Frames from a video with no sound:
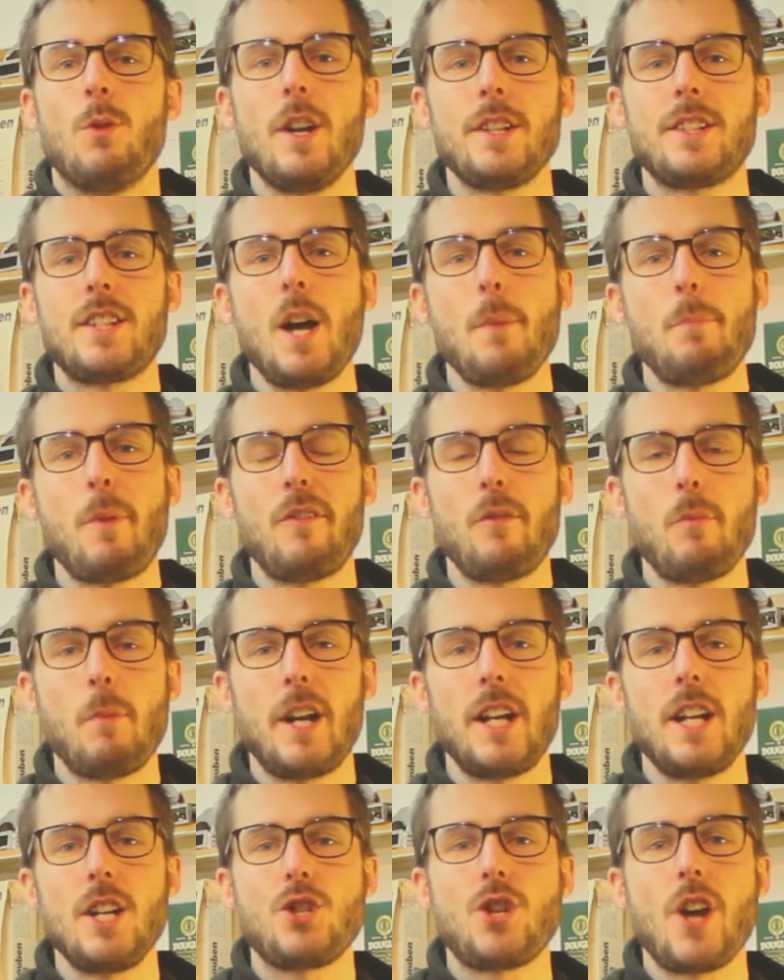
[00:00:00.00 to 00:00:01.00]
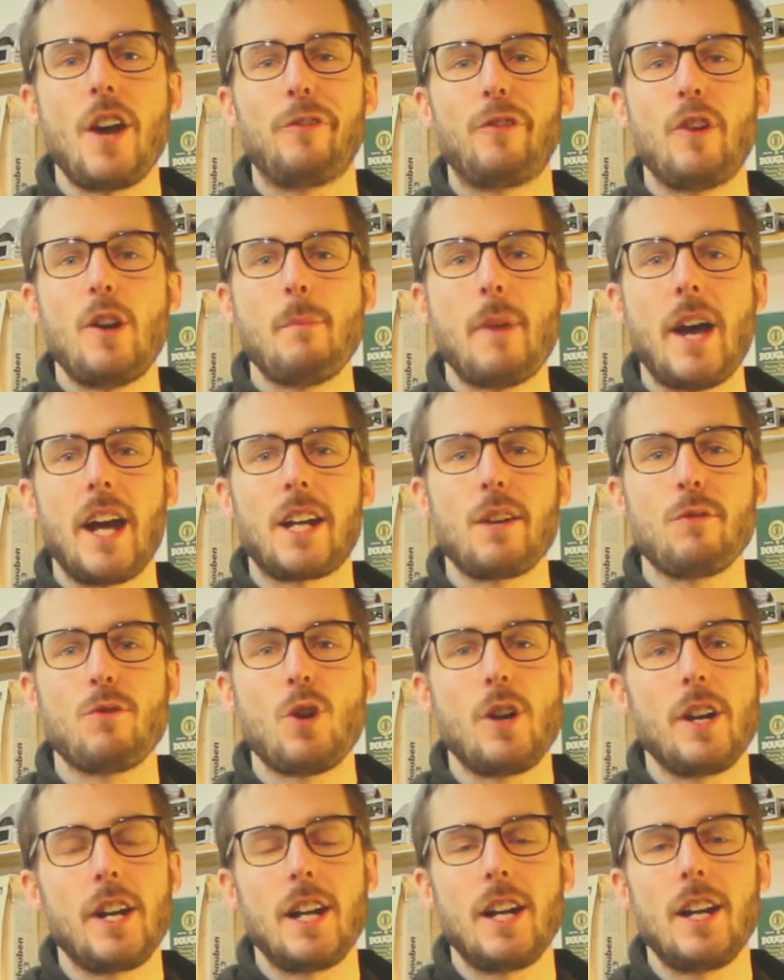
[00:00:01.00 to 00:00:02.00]
What's up, everybody? Jeffrey
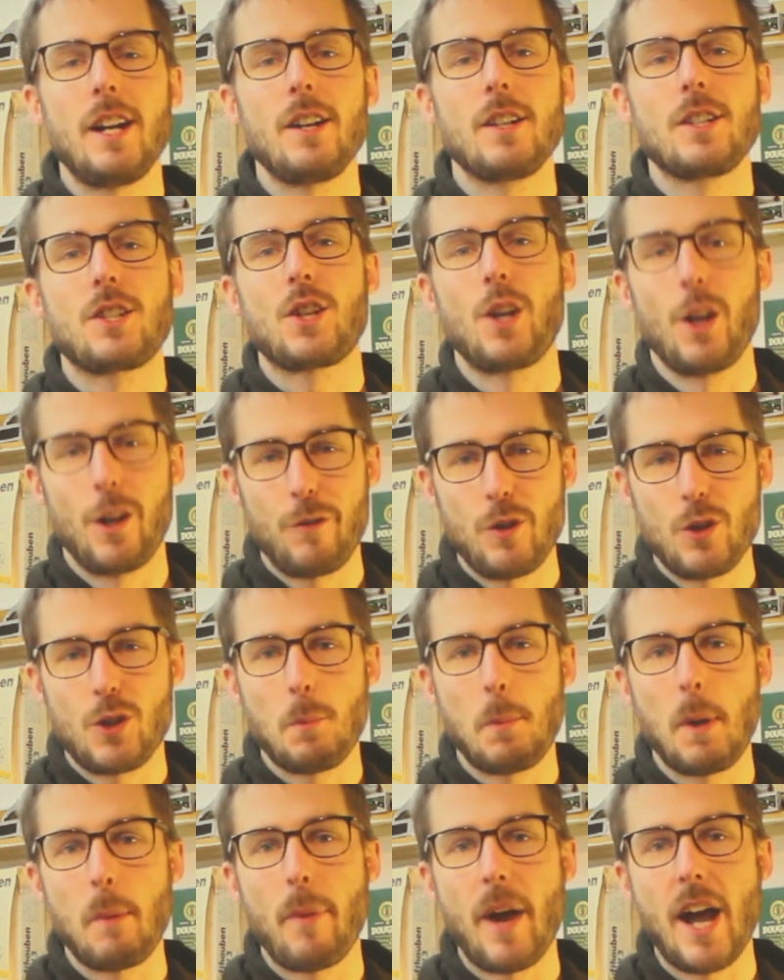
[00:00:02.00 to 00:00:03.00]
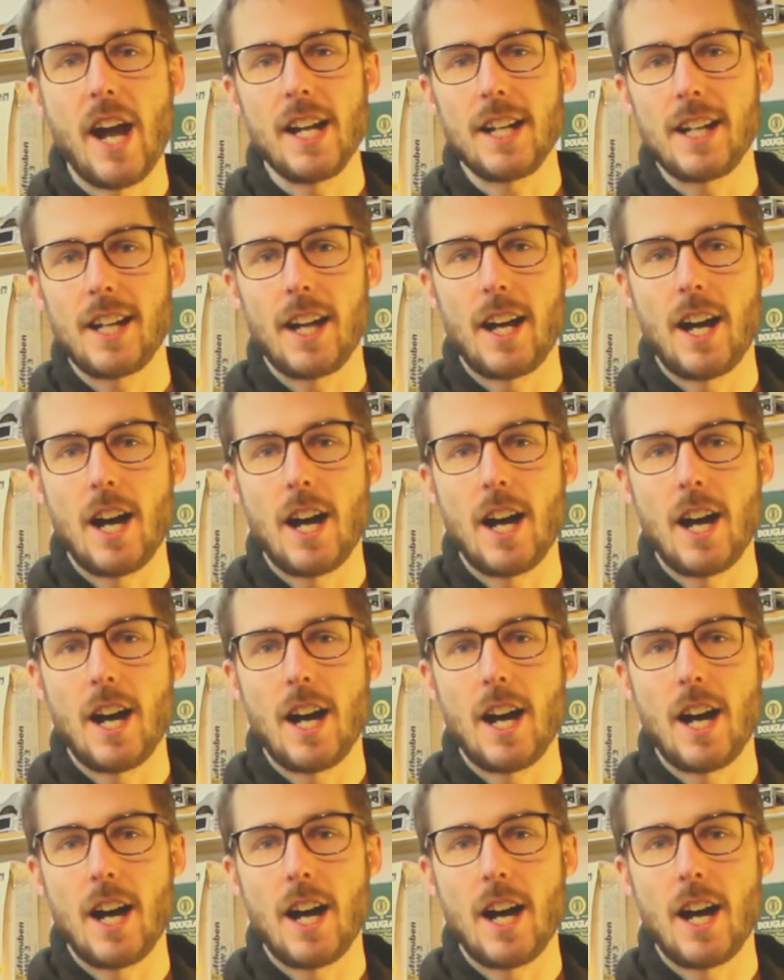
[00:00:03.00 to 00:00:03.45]
McAvoy here. It's good of you to be back.